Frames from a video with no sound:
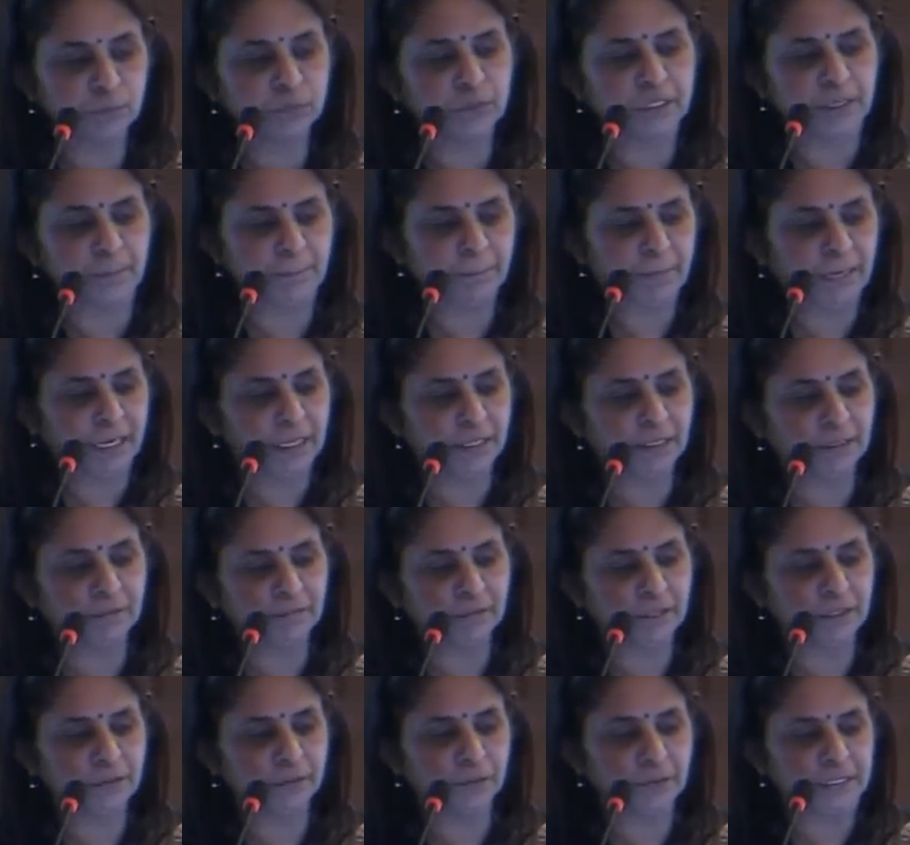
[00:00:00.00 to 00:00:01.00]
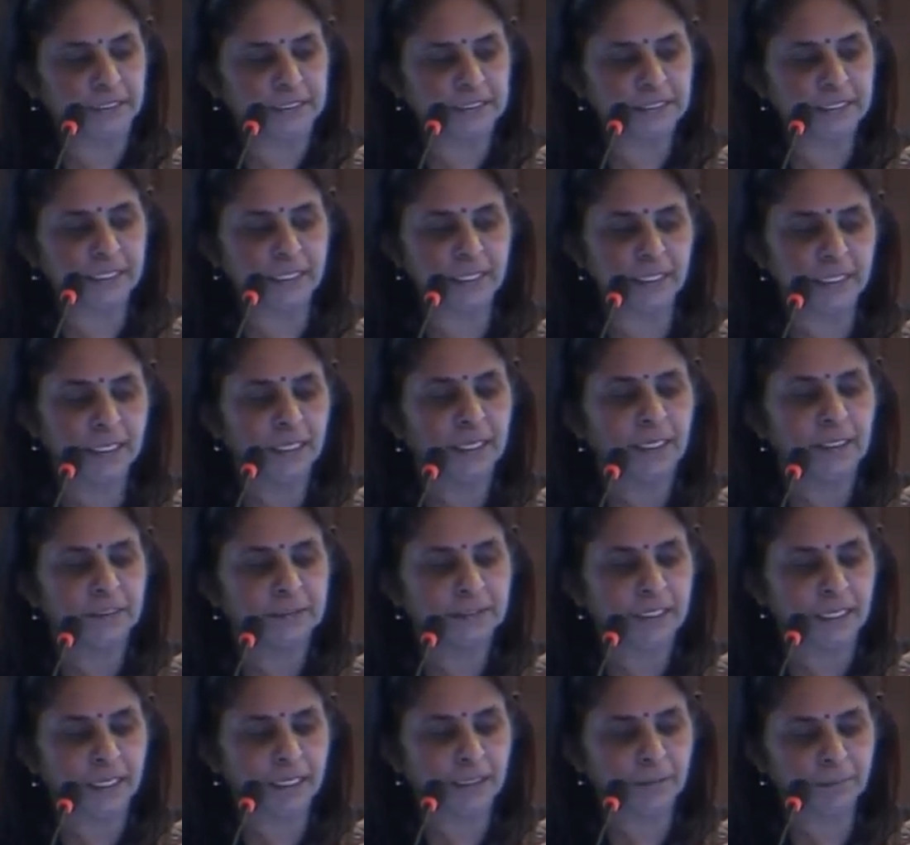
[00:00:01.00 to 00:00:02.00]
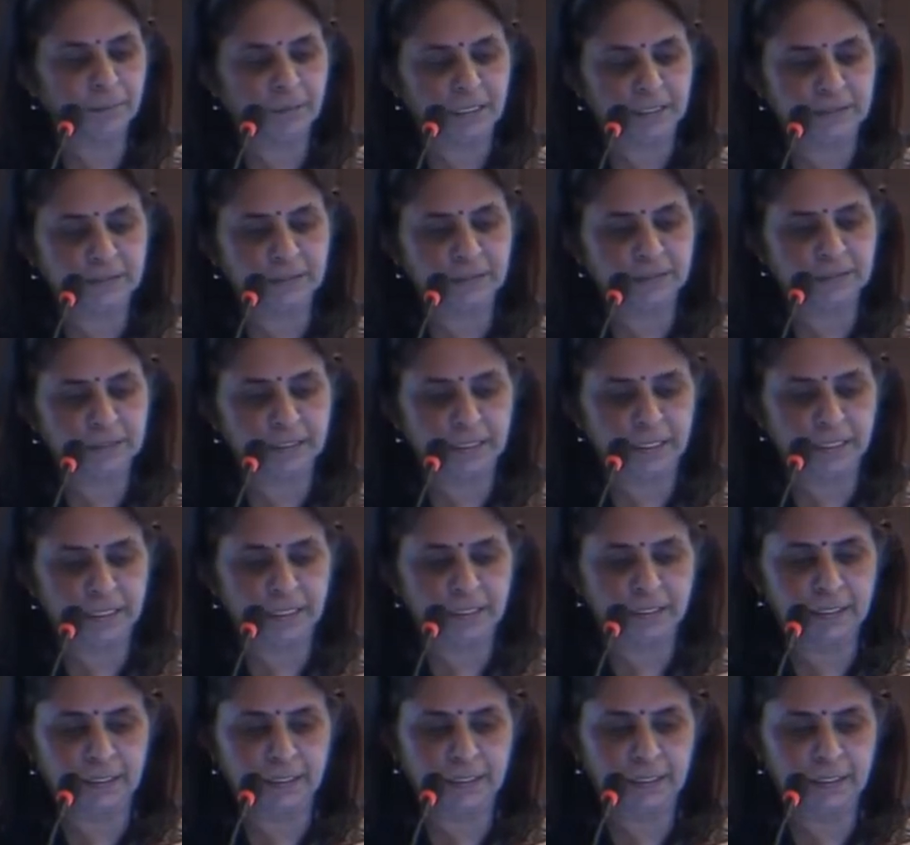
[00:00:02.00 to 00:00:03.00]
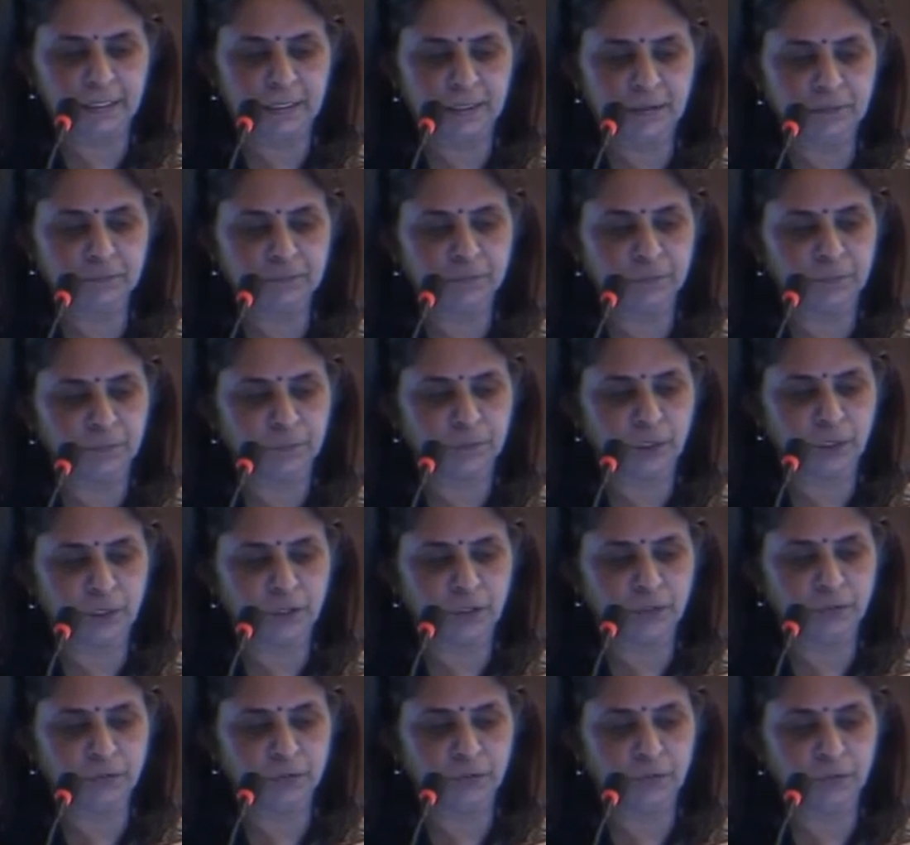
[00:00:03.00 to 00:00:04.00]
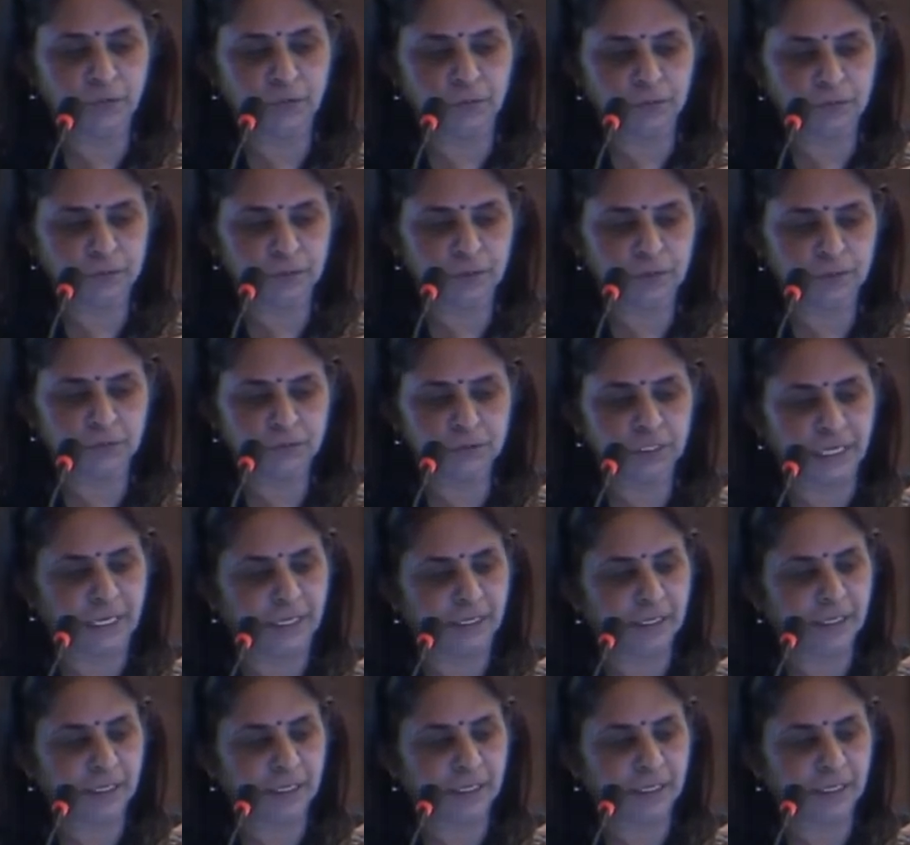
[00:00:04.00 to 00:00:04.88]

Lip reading: Comparatively, you can see there are places like China